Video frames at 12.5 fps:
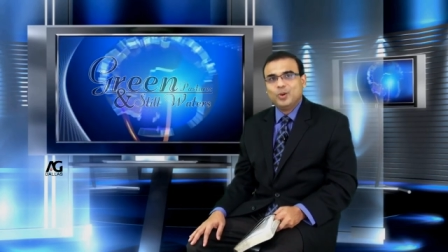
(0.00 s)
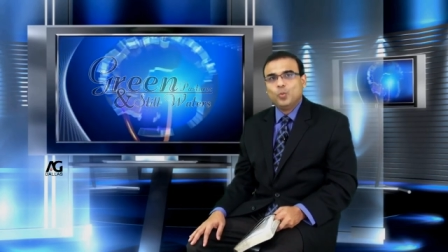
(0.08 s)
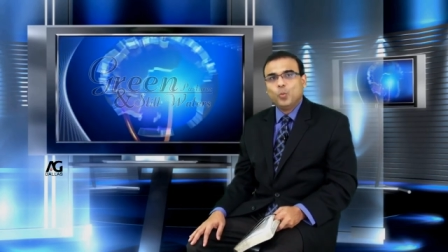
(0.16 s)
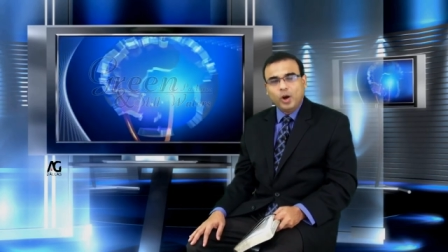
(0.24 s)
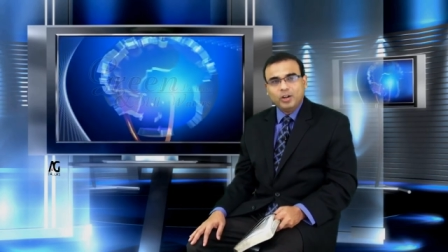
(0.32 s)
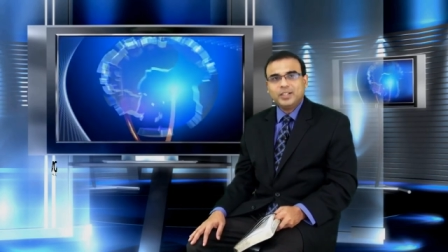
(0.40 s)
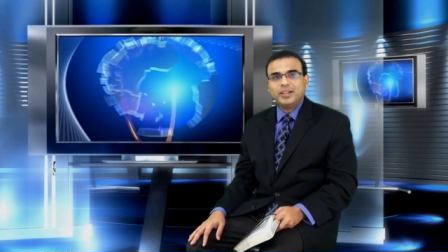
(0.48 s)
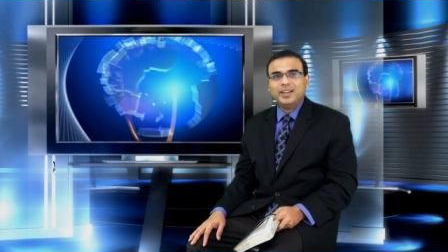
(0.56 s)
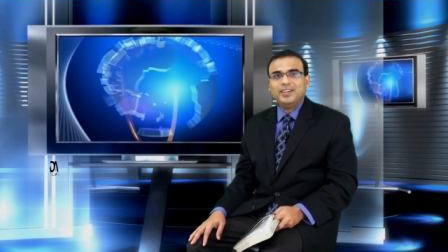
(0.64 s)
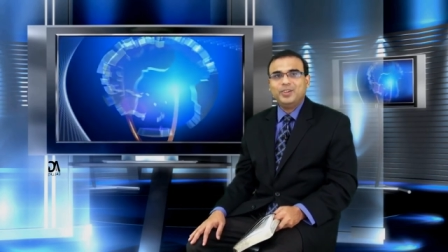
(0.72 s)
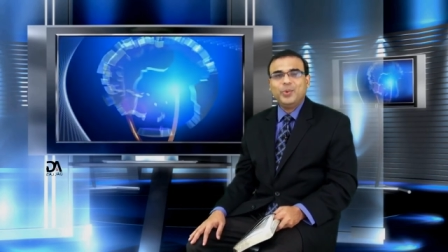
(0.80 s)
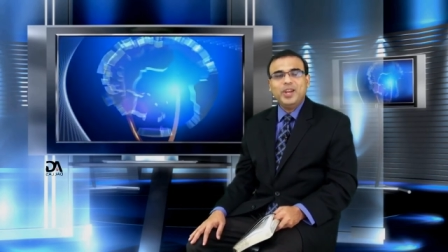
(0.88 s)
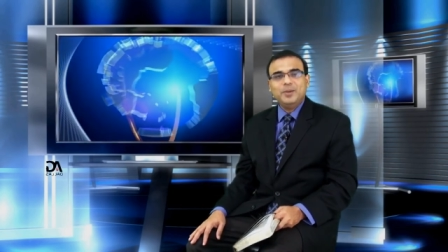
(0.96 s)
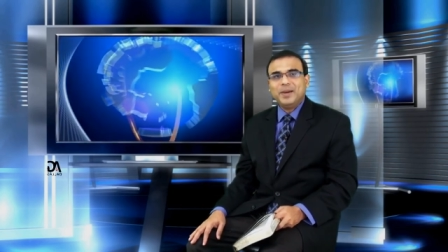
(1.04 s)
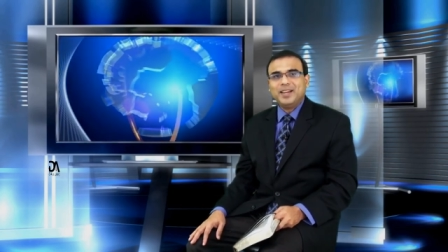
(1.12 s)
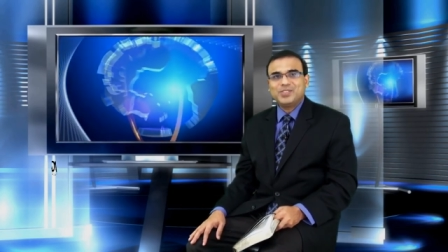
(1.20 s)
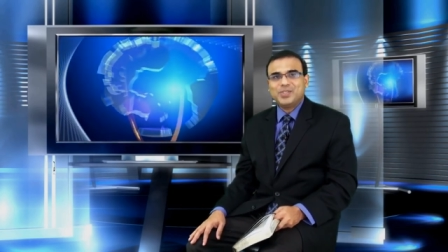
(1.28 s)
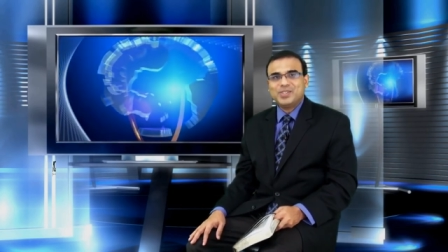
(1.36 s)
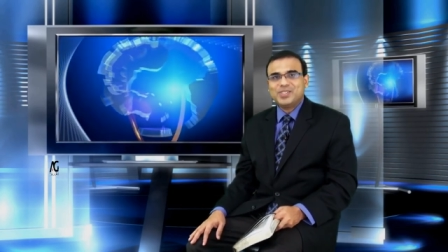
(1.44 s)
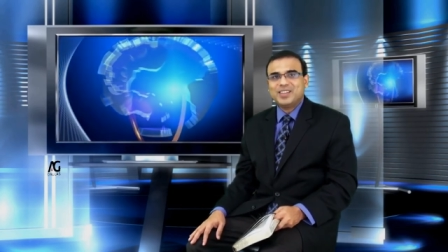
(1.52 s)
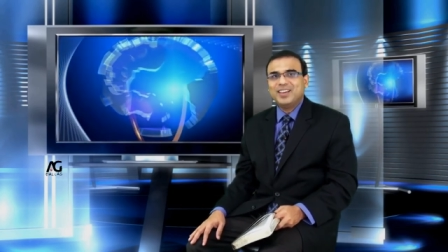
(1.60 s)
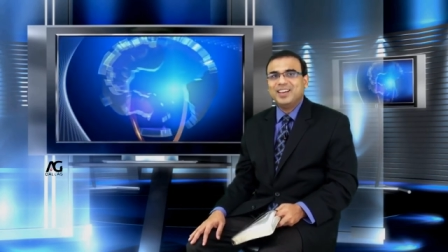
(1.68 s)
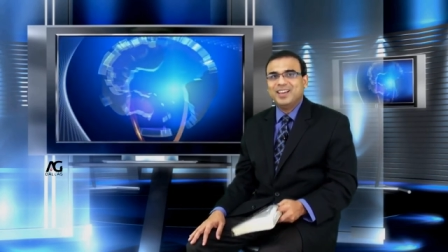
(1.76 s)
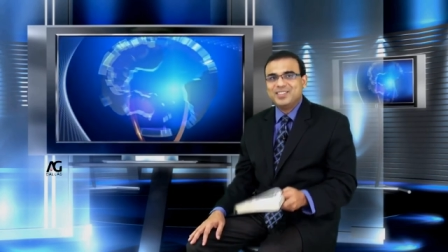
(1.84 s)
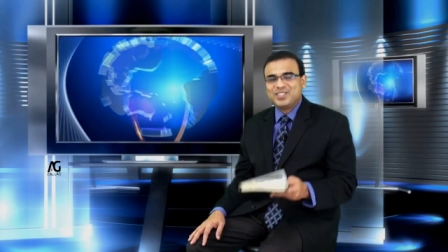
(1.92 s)
walk in green pastures
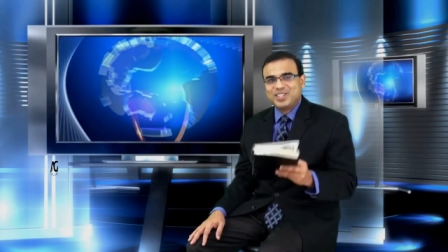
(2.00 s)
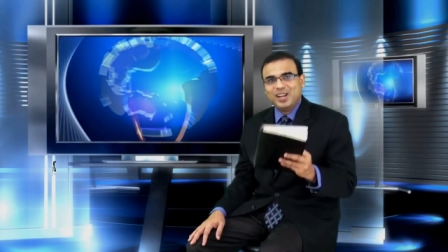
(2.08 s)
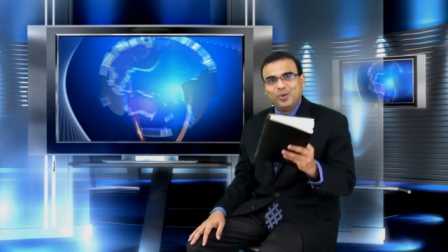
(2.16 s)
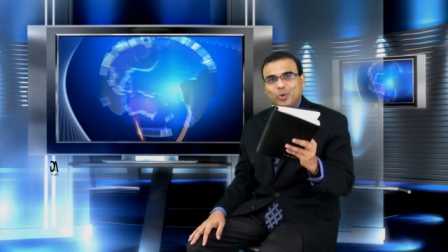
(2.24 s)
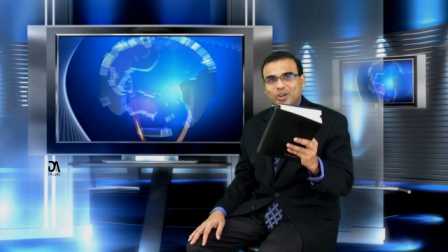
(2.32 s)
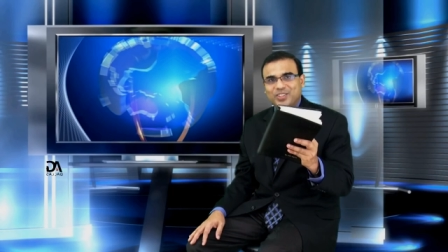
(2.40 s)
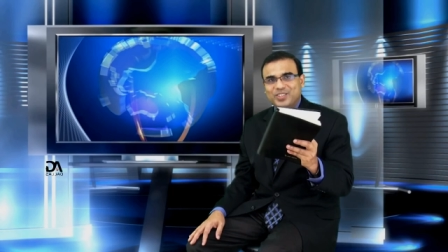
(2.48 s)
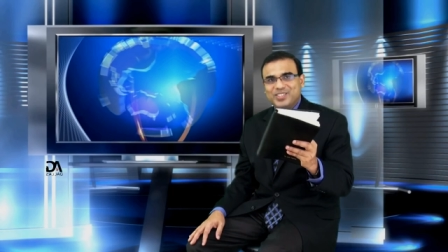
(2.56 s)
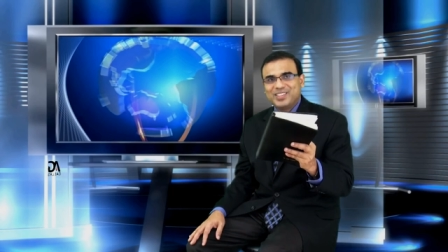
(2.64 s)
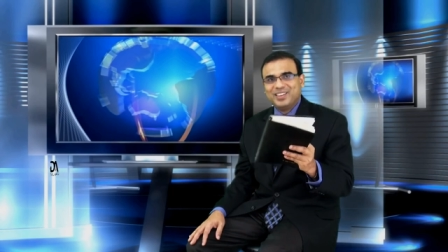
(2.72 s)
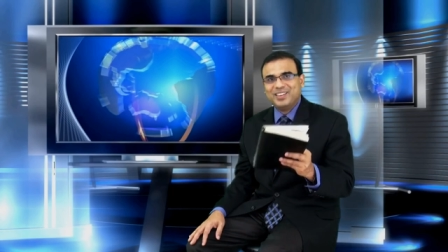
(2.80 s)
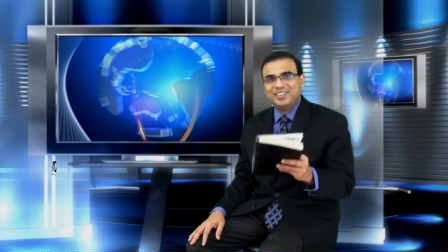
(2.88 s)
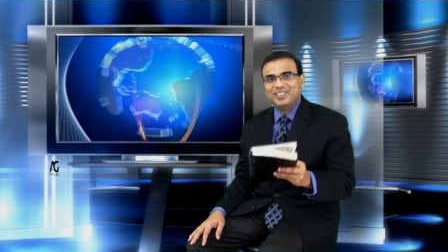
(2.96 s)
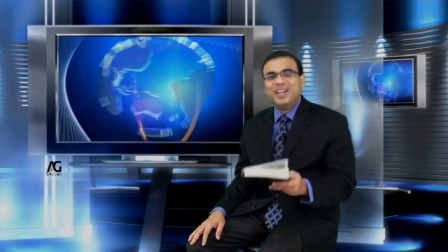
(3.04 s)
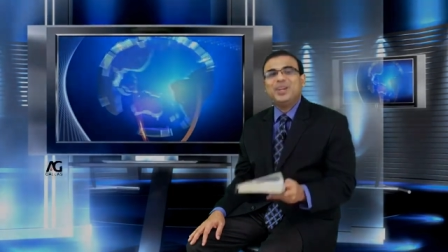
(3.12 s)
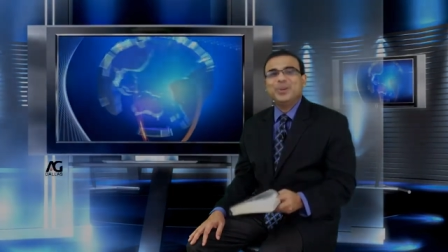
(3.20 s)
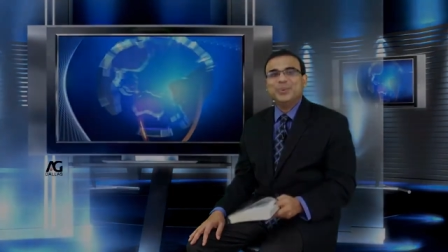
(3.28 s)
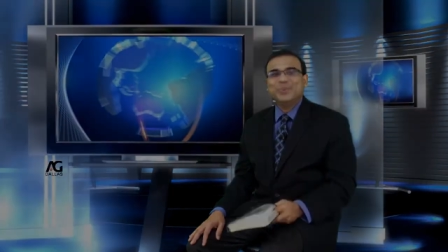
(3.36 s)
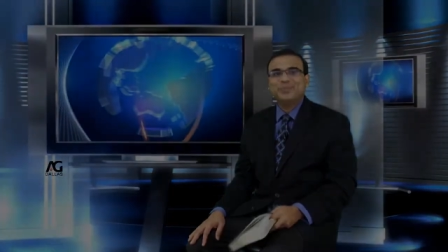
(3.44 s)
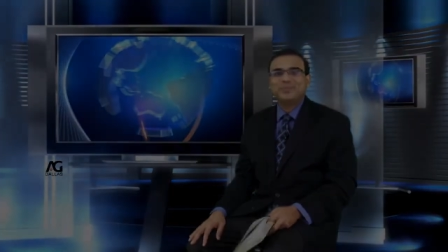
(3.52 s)
and still waters. Thank you.